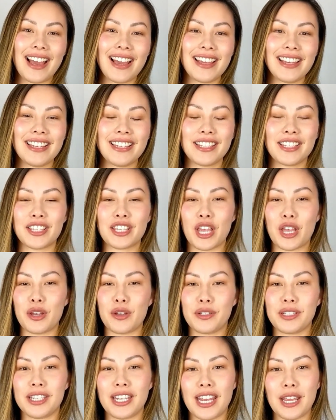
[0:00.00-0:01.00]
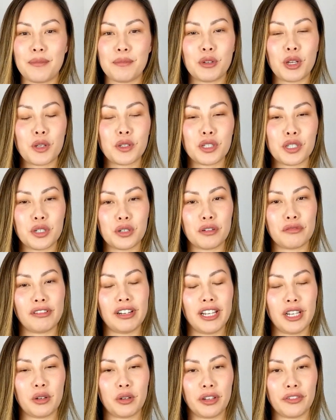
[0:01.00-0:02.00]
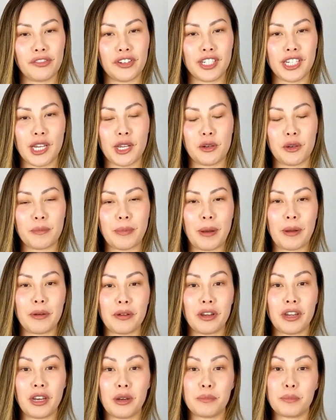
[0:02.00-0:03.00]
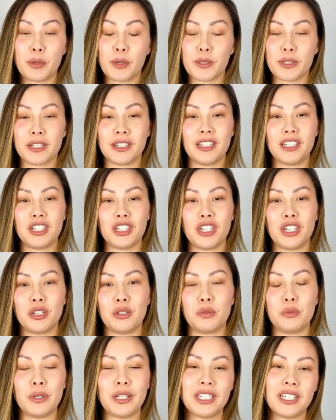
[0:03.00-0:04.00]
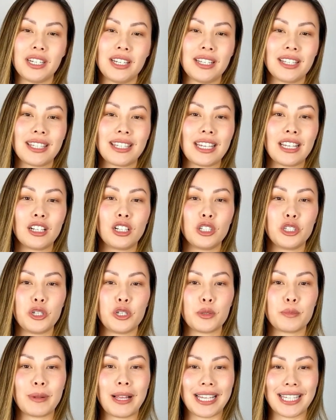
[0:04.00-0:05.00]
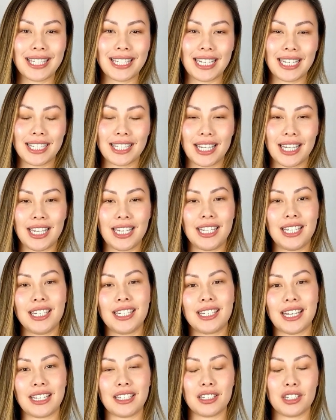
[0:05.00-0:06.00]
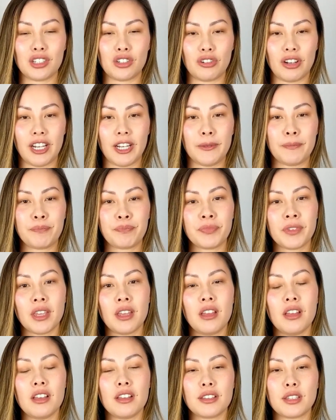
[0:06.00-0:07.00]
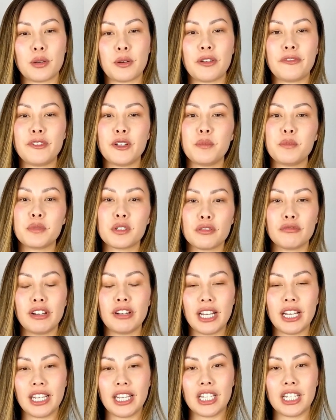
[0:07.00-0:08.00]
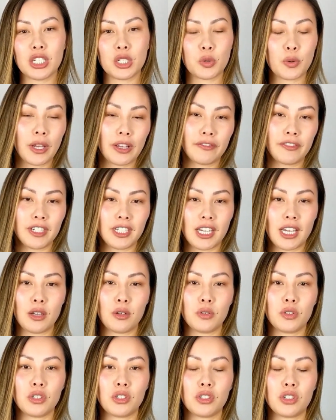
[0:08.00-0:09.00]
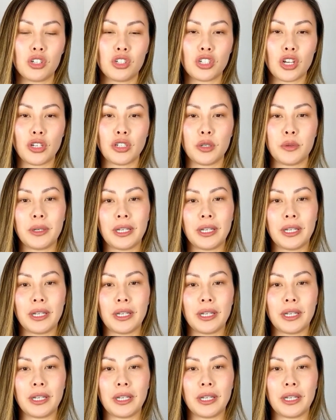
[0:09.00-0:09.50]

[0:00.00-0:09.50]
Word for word: guys, so today I'm going to do a really quick video about an important issue which is single-use plastics in dentistry. So I filmed a really quick video just to show